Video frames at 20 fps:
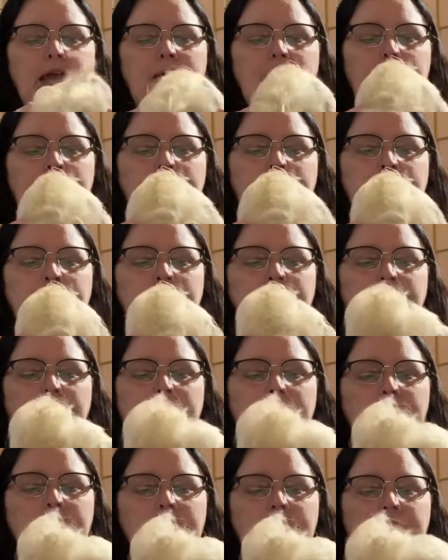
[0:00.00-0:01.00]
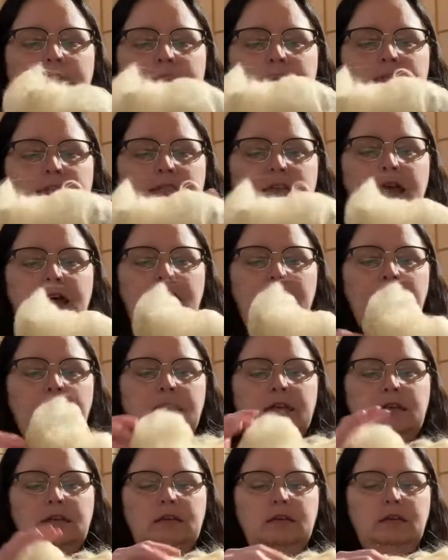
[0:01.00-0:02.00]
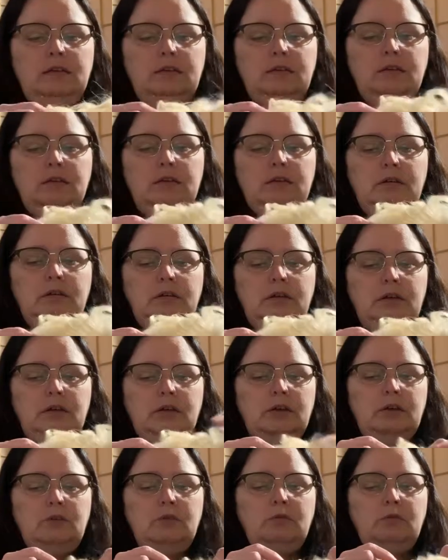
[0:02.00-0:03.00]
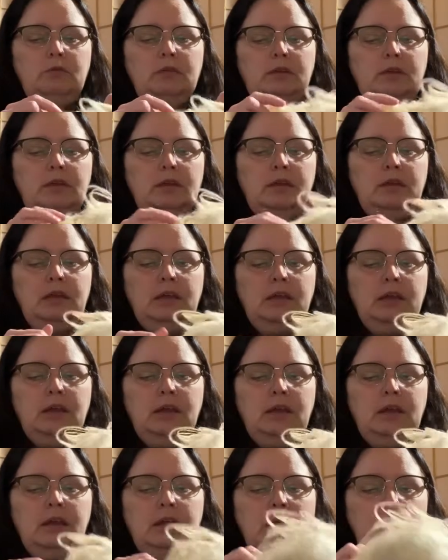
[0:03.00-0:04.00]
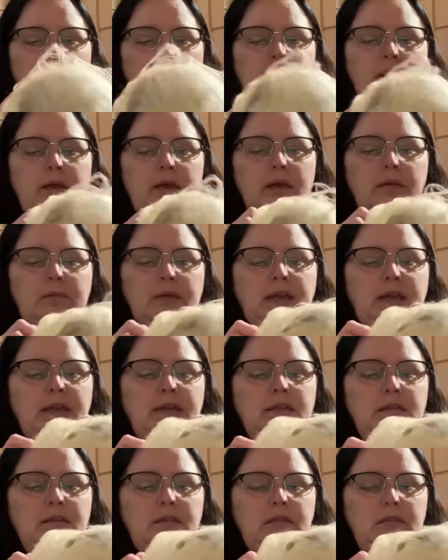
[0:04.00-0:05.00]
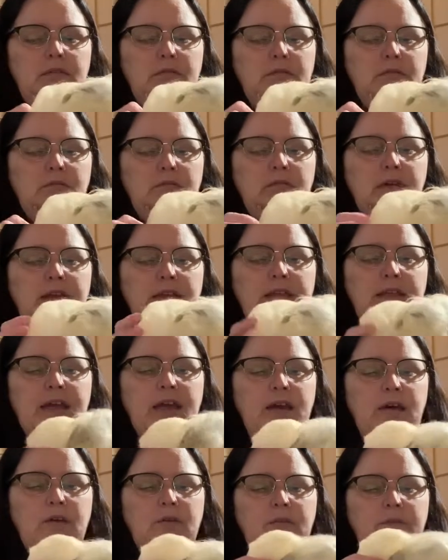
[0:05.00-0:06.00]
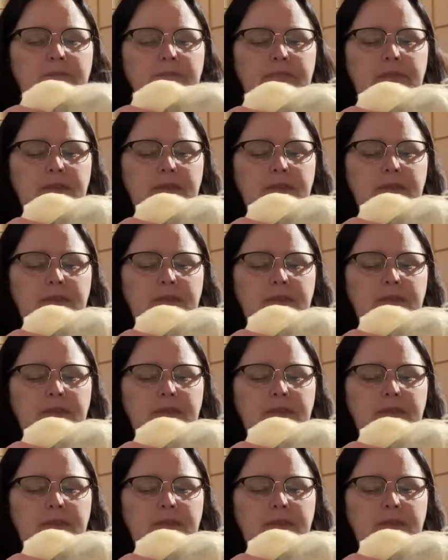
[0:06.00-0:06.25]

And then I can decide, you know, I, mean, I can, right now,